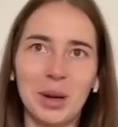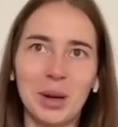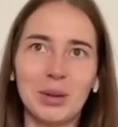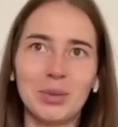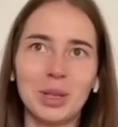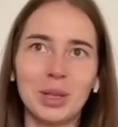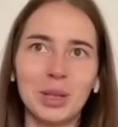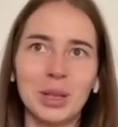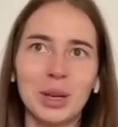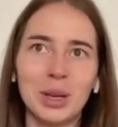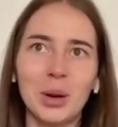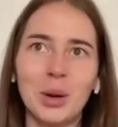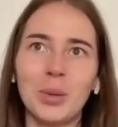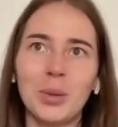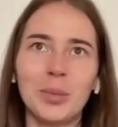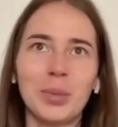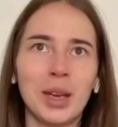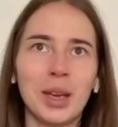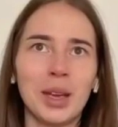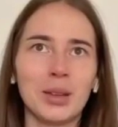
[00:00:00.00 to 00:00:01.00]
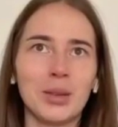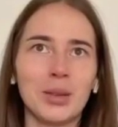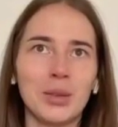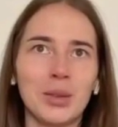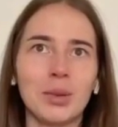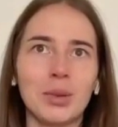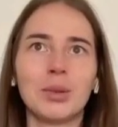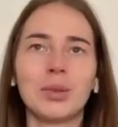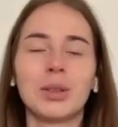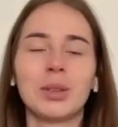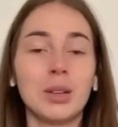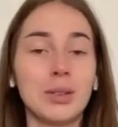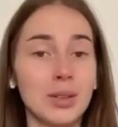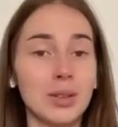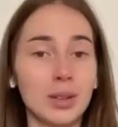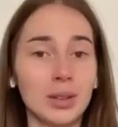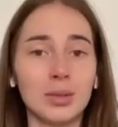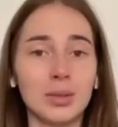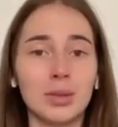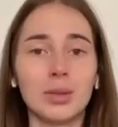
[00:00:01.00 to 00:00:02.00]
I really hope that through
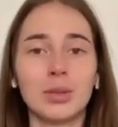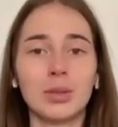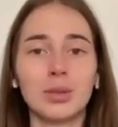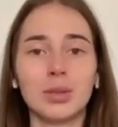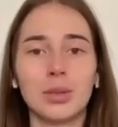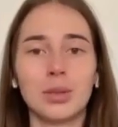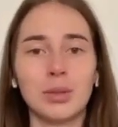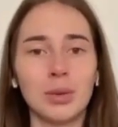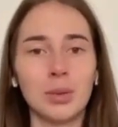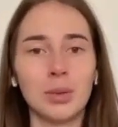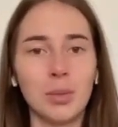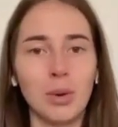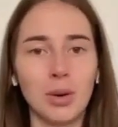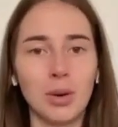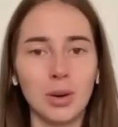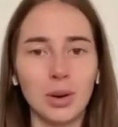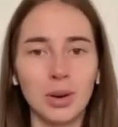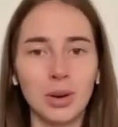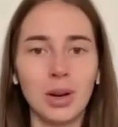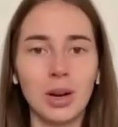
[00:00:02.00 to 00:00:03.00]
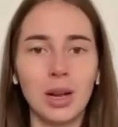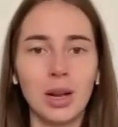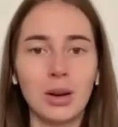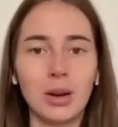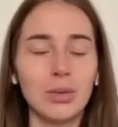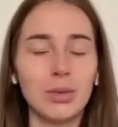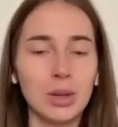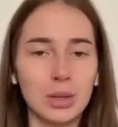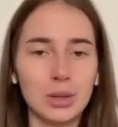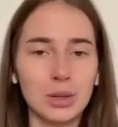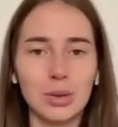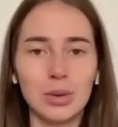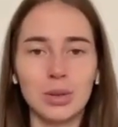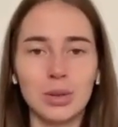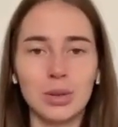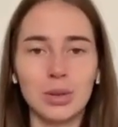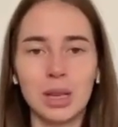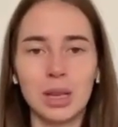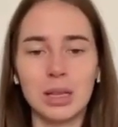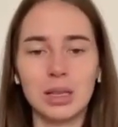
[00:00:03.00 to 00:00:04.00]
digital tools, through more
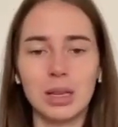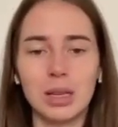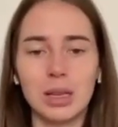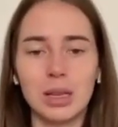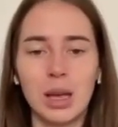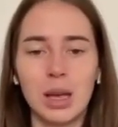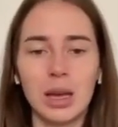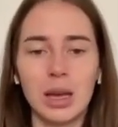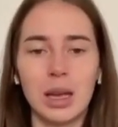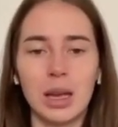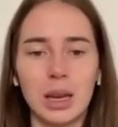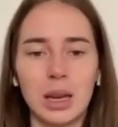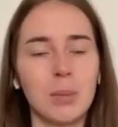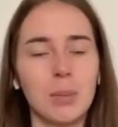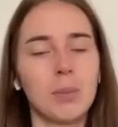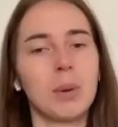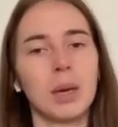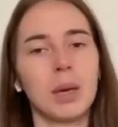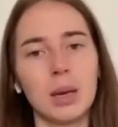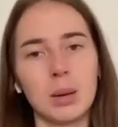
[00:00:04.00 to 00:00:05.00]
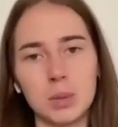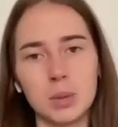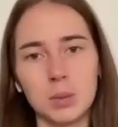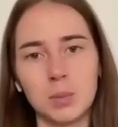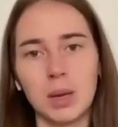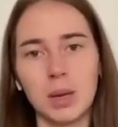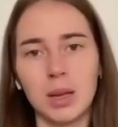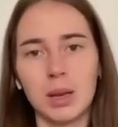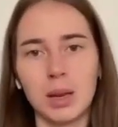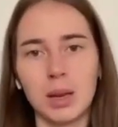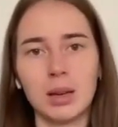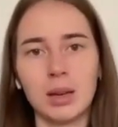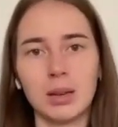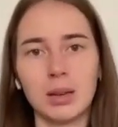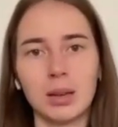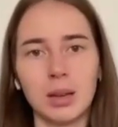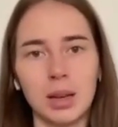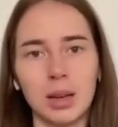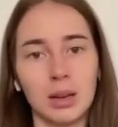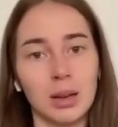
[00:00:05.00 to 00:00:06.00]
resources, it can pick up speed
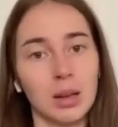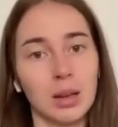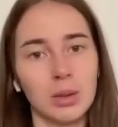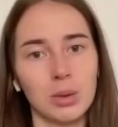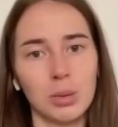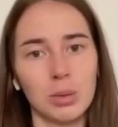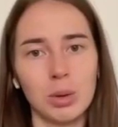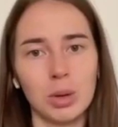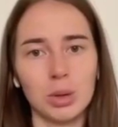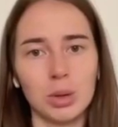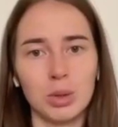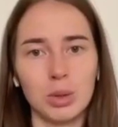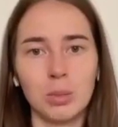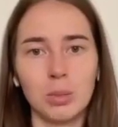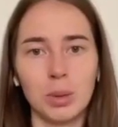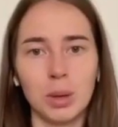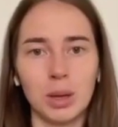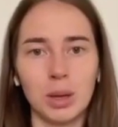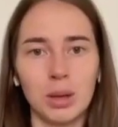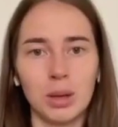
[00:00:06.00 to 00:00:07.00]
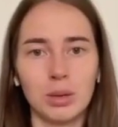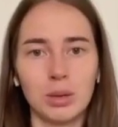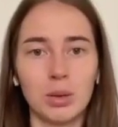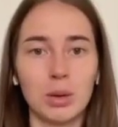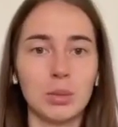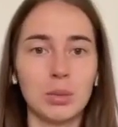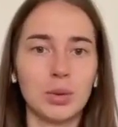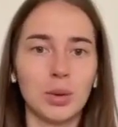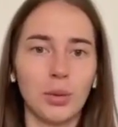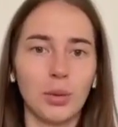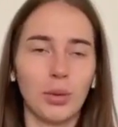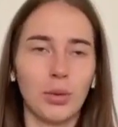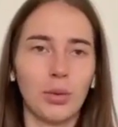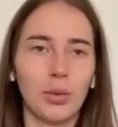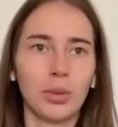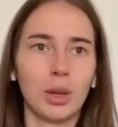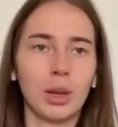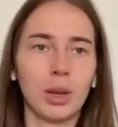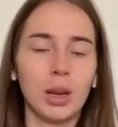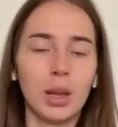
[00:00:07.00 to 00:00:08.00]
and get to where it should be in terms of
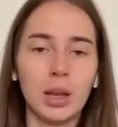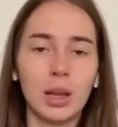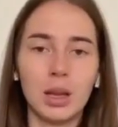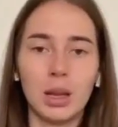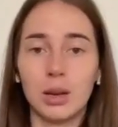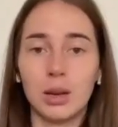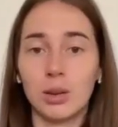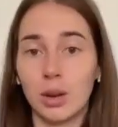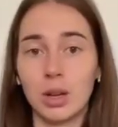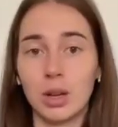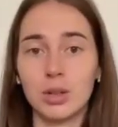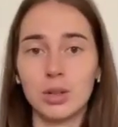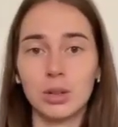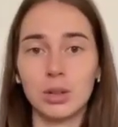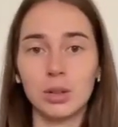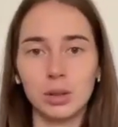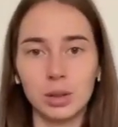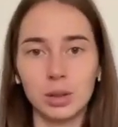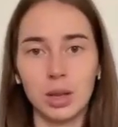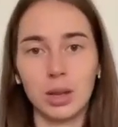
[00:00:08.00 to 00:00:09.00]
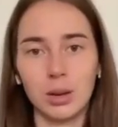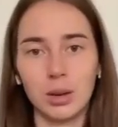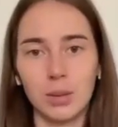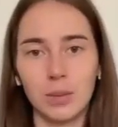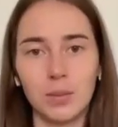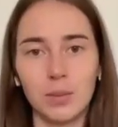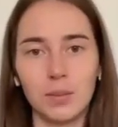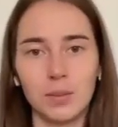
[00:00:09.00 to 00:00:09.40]
the educational need.